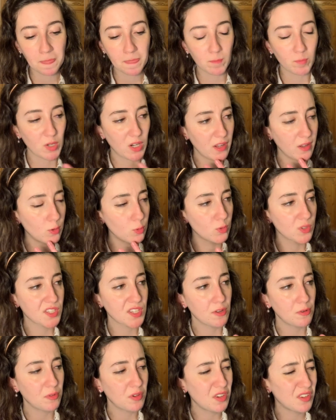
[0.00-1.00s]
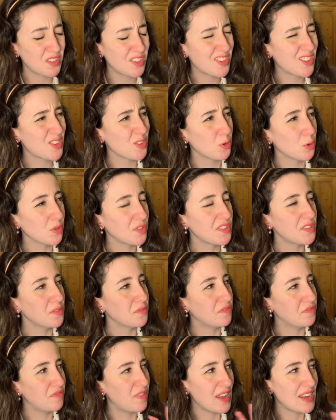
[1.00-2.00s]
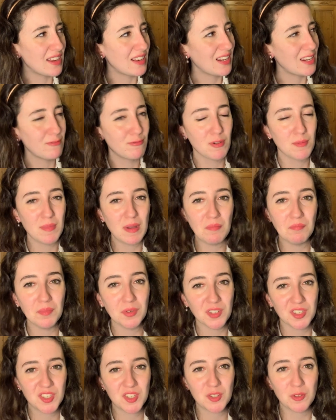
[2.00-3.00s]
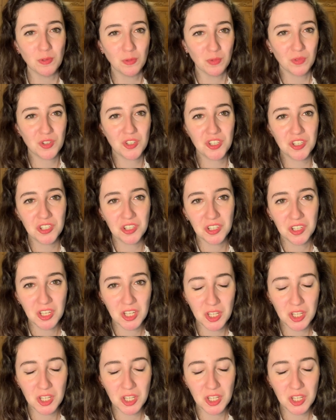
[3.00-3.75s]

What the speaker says: but I also sort of vaguely remember Scooch